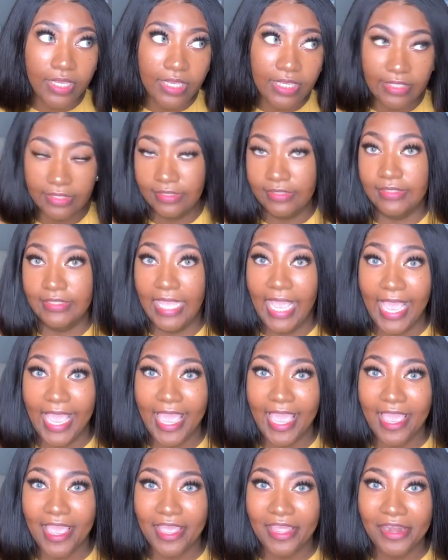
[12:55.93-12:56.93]
It's
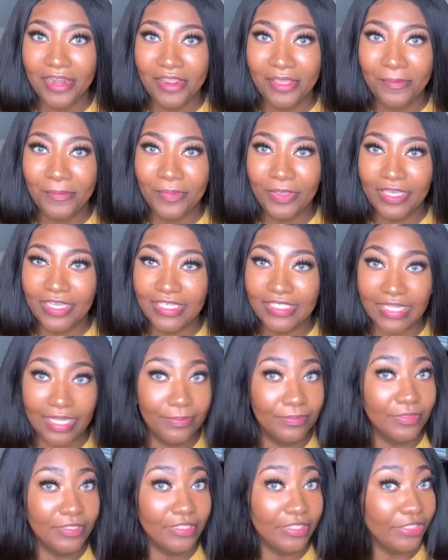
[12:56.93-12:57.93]
sad because
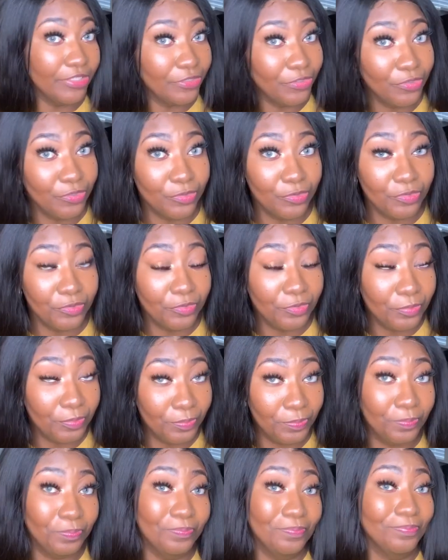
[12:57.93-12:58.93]
I'm still
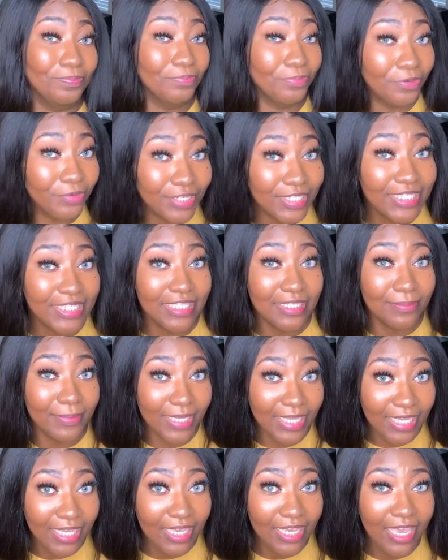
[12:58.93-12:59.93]
pretty
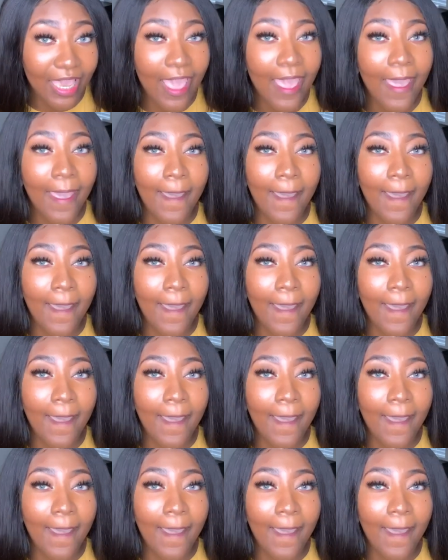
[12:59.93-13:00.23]
big,